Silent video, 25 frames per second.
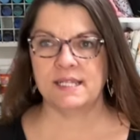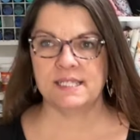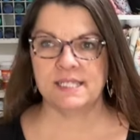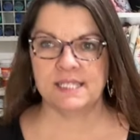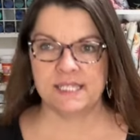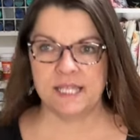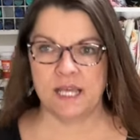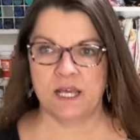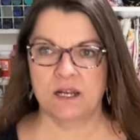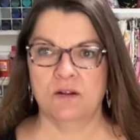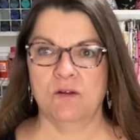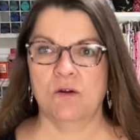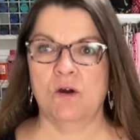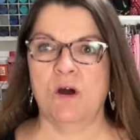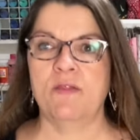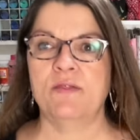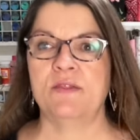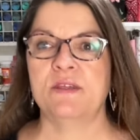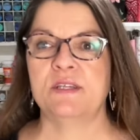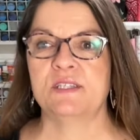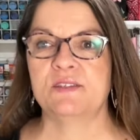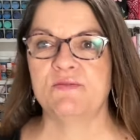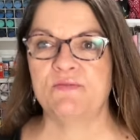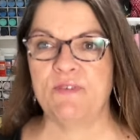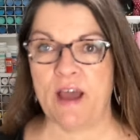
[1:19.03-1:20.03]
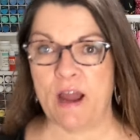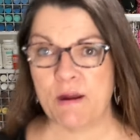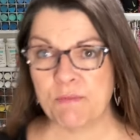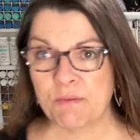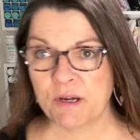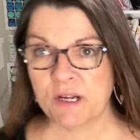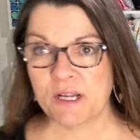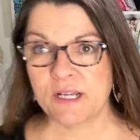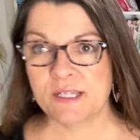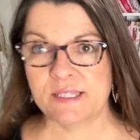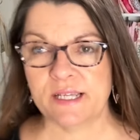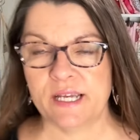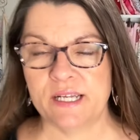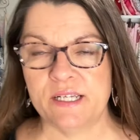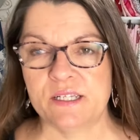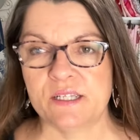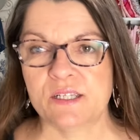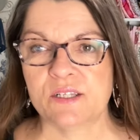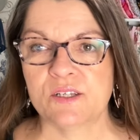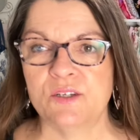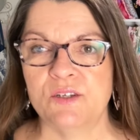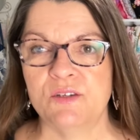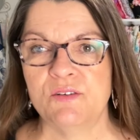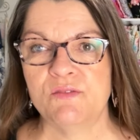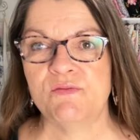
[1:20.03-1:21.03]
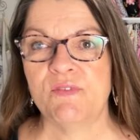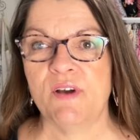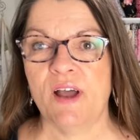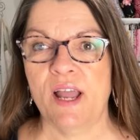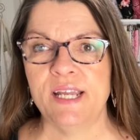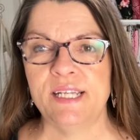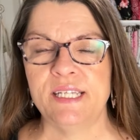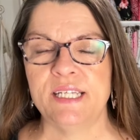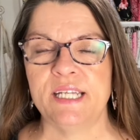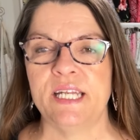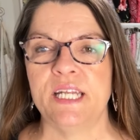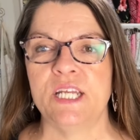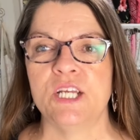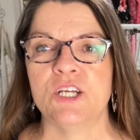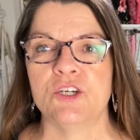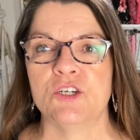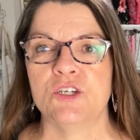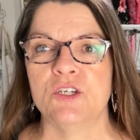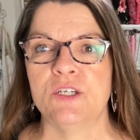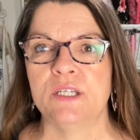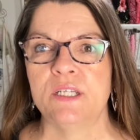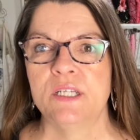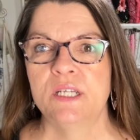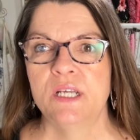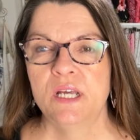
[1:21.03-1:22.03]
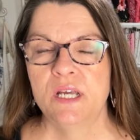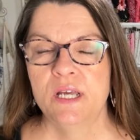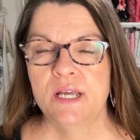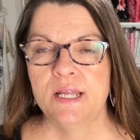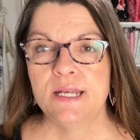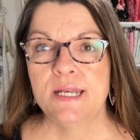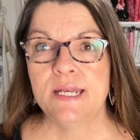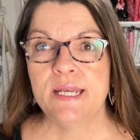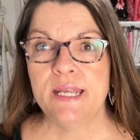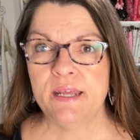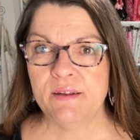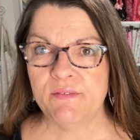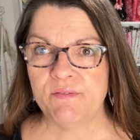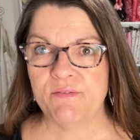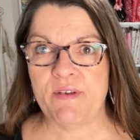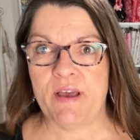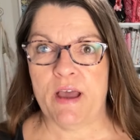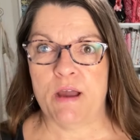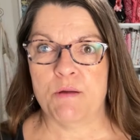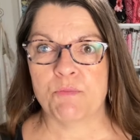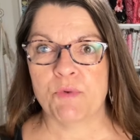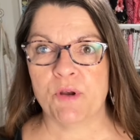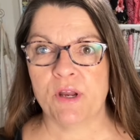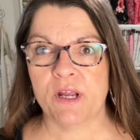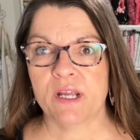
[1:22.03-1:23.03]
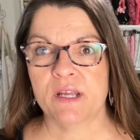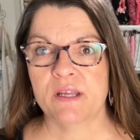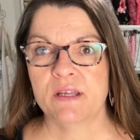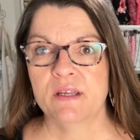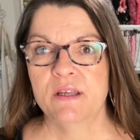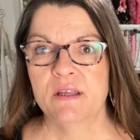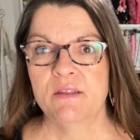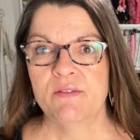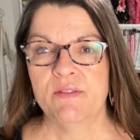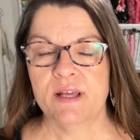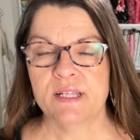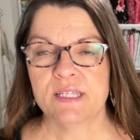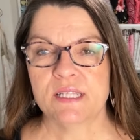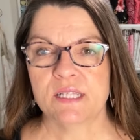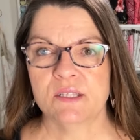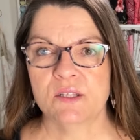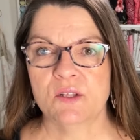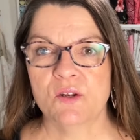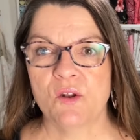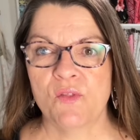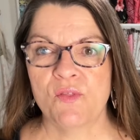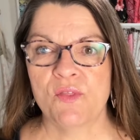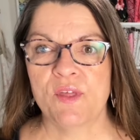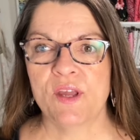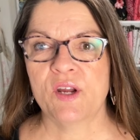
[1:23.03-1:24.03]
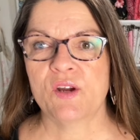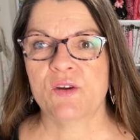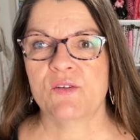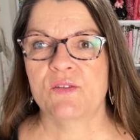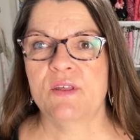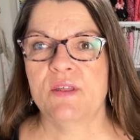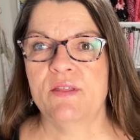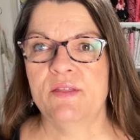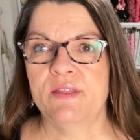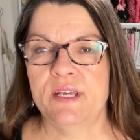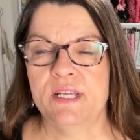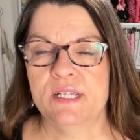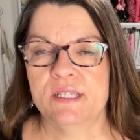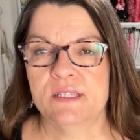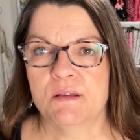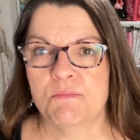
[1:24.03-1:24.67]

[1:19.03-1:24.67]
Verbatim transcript: to settle on this fabric because I just couldn't find any good knit fabric that's a little thicker than this.